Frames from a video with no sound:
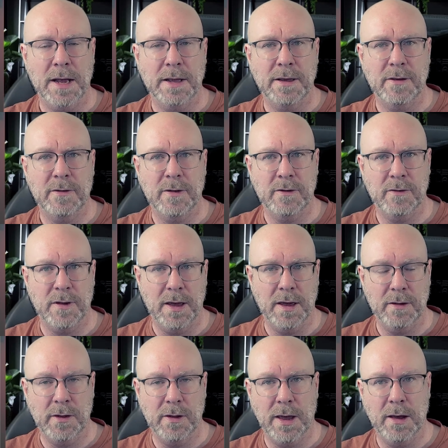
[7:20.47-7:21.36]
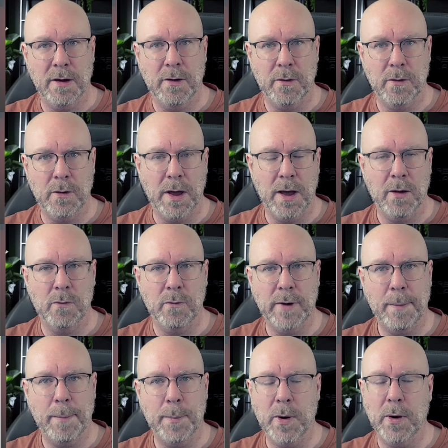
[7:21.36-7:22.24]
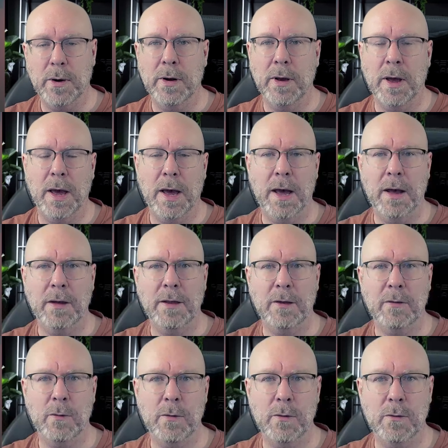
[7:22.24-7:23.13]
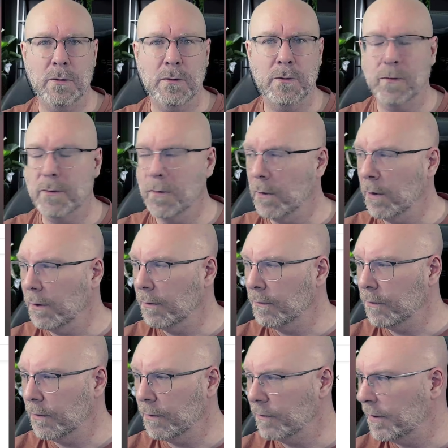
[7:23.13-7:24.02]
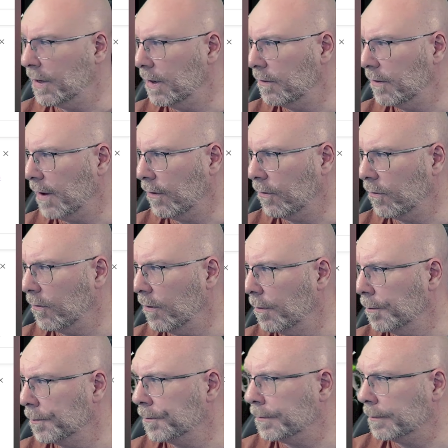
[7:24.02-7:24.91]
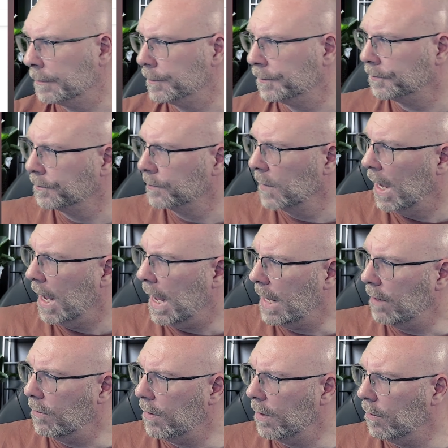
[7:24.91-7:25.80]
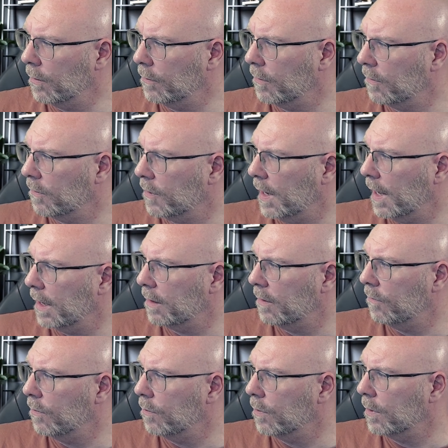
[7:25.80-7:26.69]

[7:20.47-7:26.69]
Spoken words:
the wrapper that you use for CSS. And you can also select if you want to